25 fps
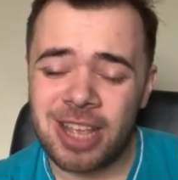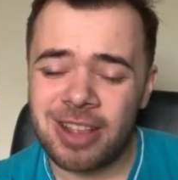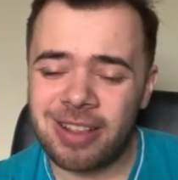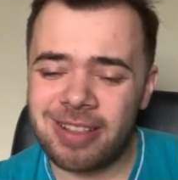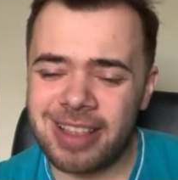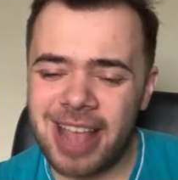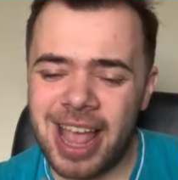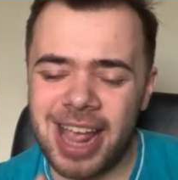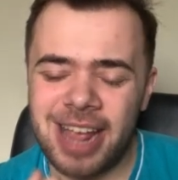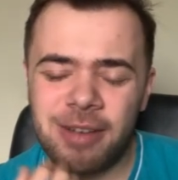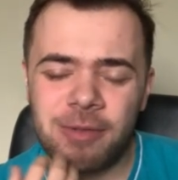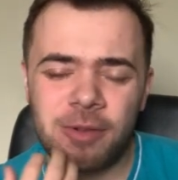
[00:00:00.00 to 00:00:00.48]

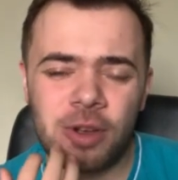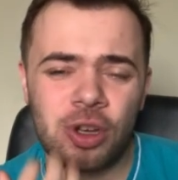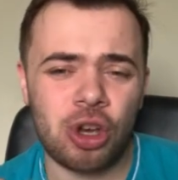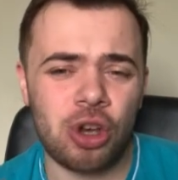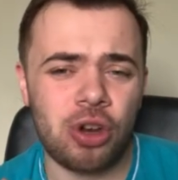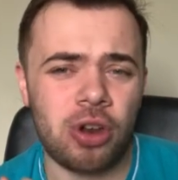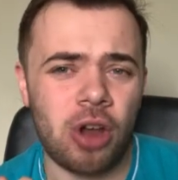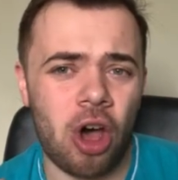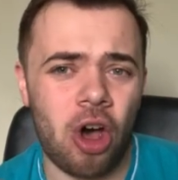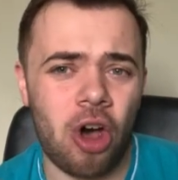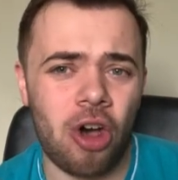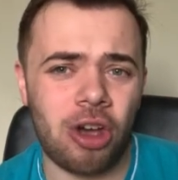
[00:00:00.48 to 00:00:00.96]
they
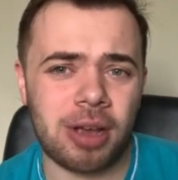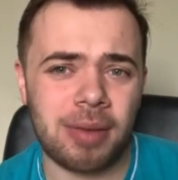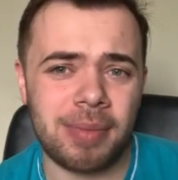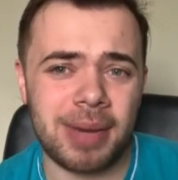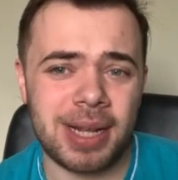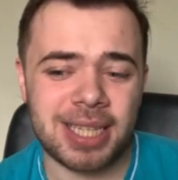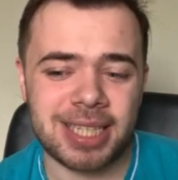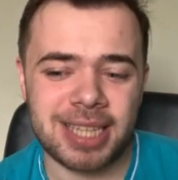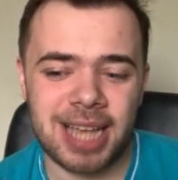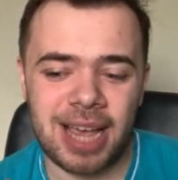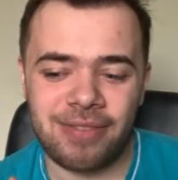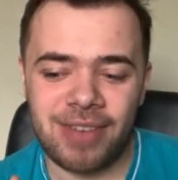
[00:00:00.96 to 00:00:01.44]
could
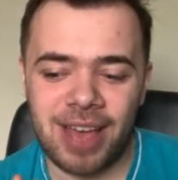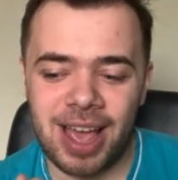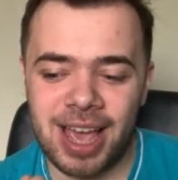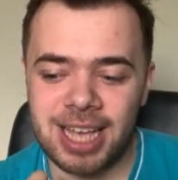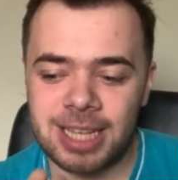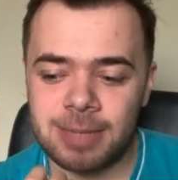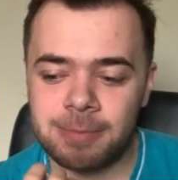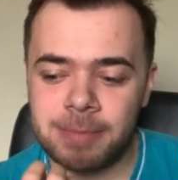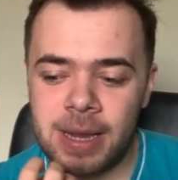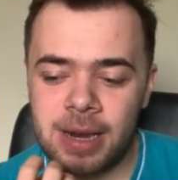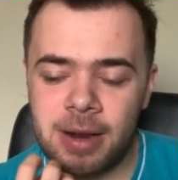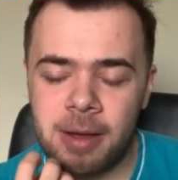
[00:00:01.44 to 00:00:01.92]
arguably say that
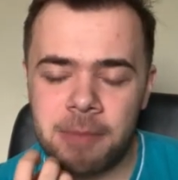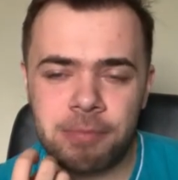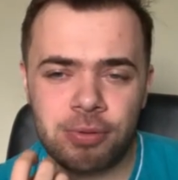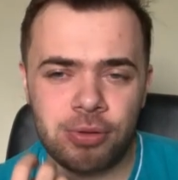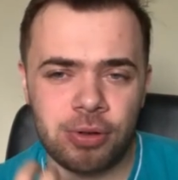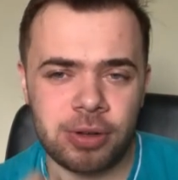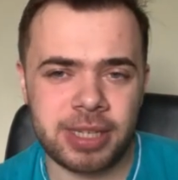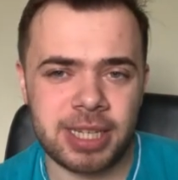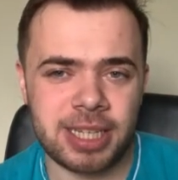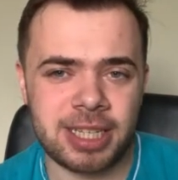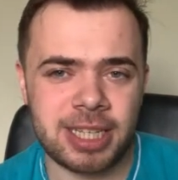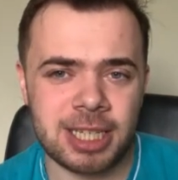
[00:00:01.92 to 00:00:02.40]
it's been a
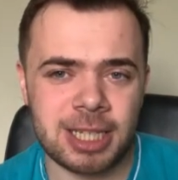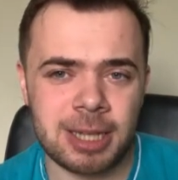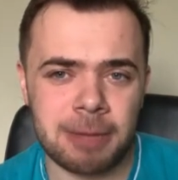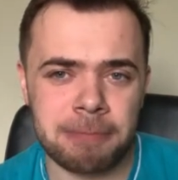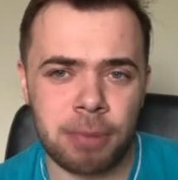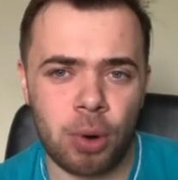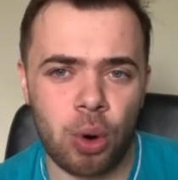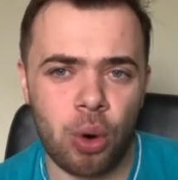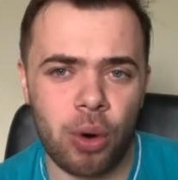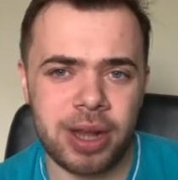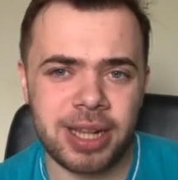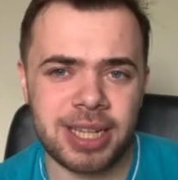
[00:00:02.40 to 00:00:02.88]
pretty
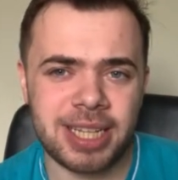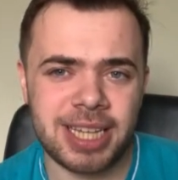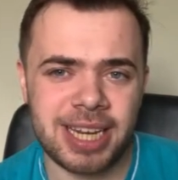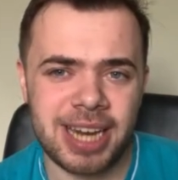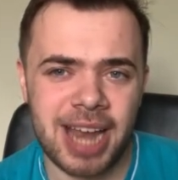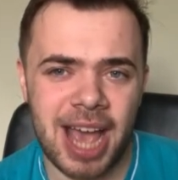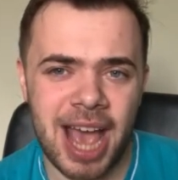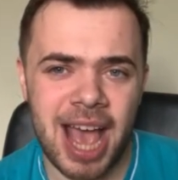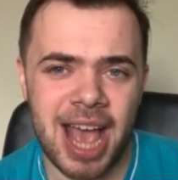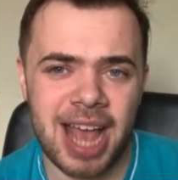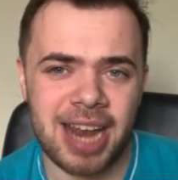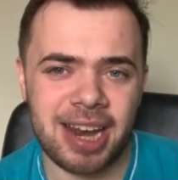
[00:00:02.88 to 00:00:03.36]

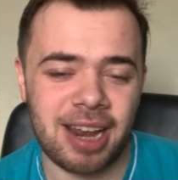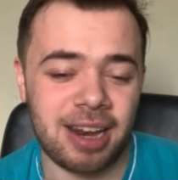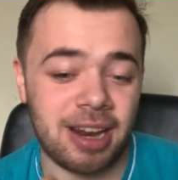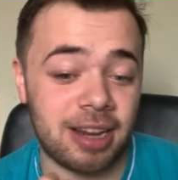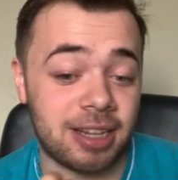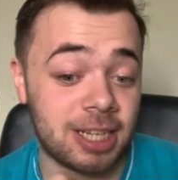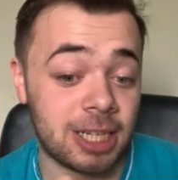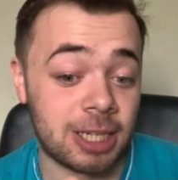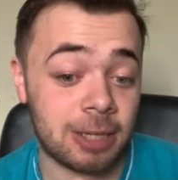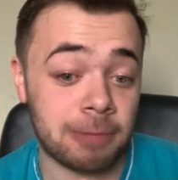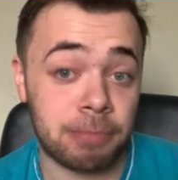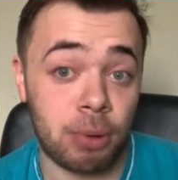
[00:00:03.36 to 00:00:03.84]
disappointing end and a
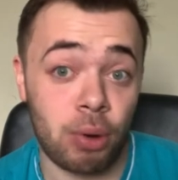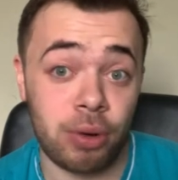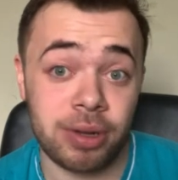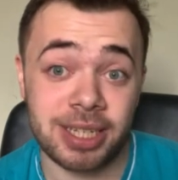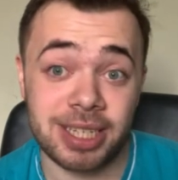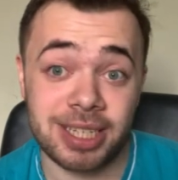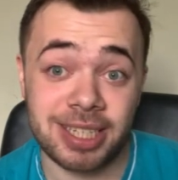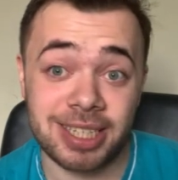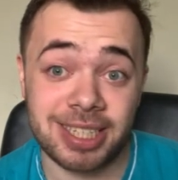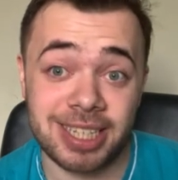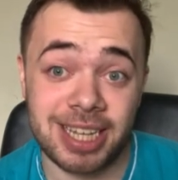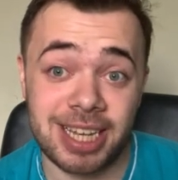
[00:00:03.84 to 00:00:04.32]

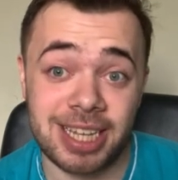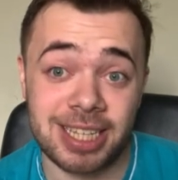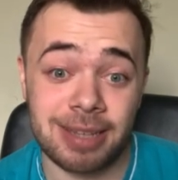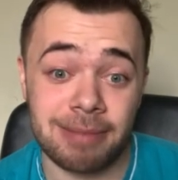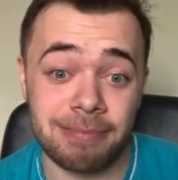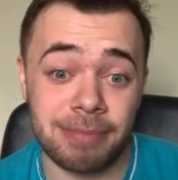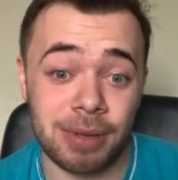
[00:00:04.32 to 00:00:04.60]
disappointing season,